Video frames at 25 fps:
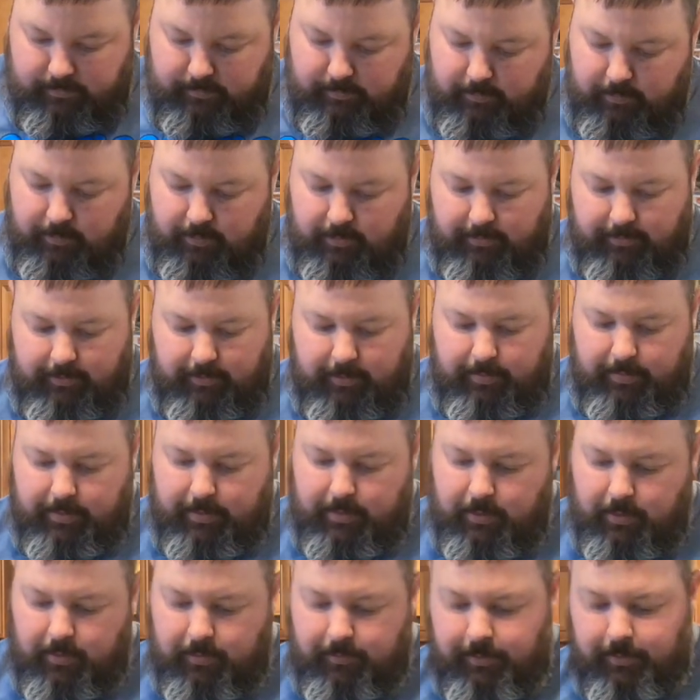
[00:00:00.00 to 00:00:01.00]
I'm going to flip
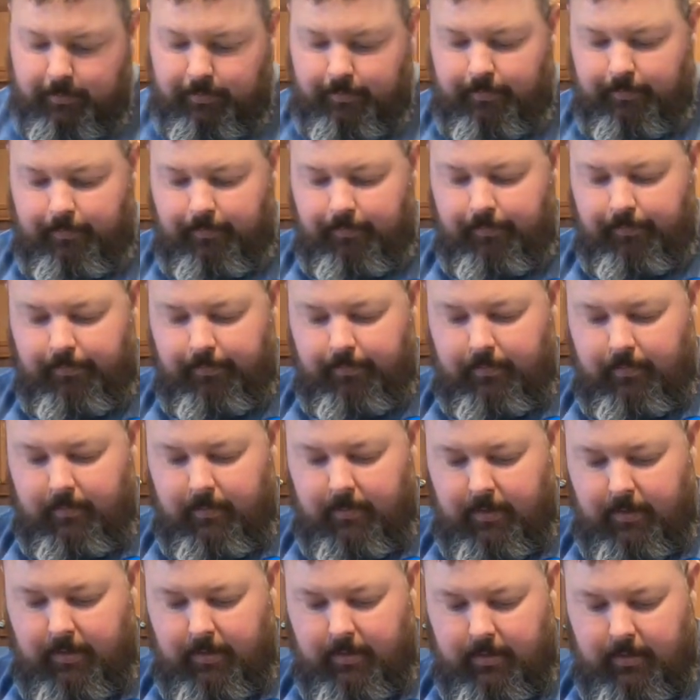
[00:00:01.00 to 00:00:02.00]
it over.
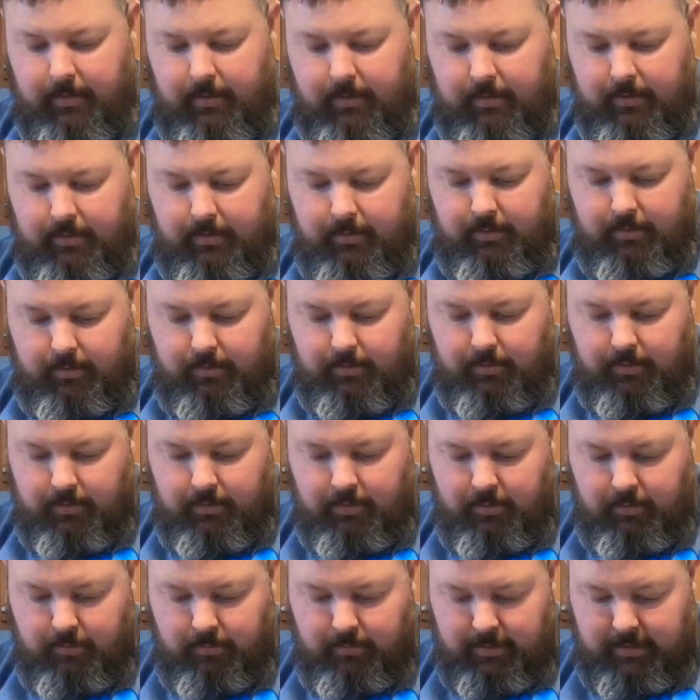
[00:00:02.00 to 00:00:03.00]

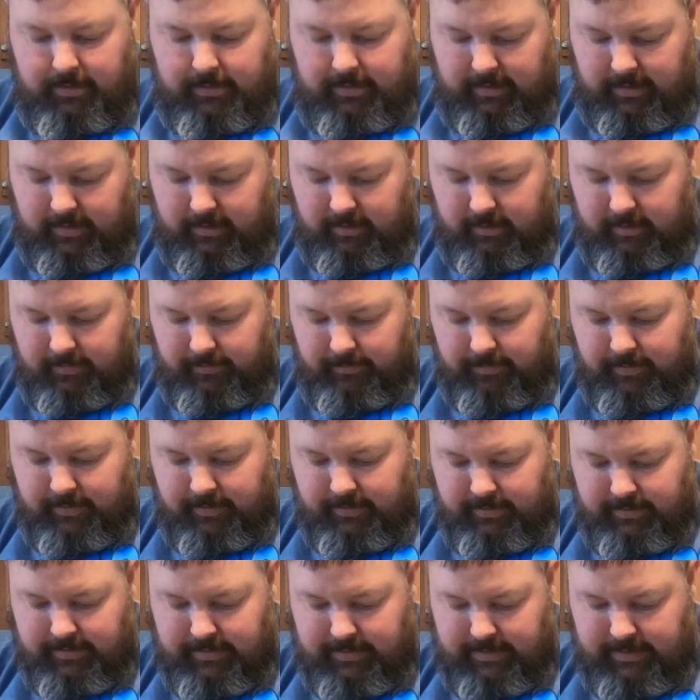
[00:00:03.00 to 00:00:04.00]
You're going to want to take off
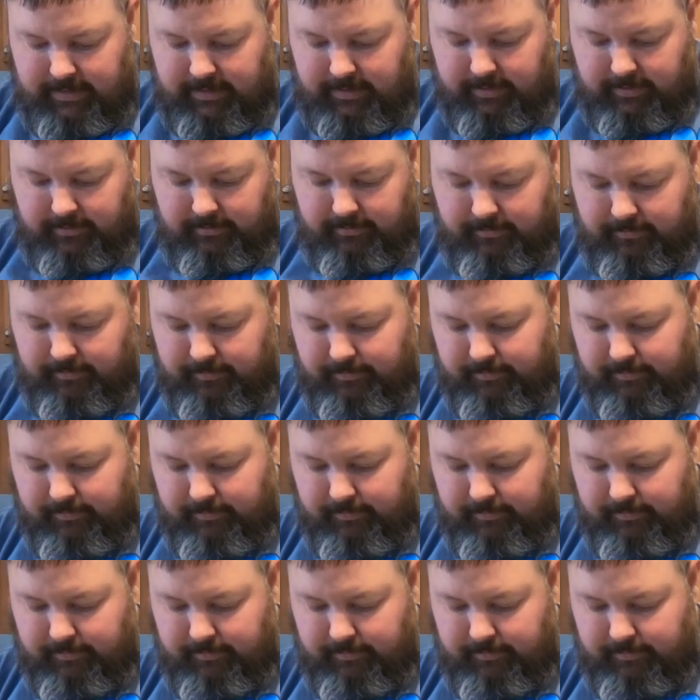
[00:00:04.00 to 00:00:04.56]
this skin.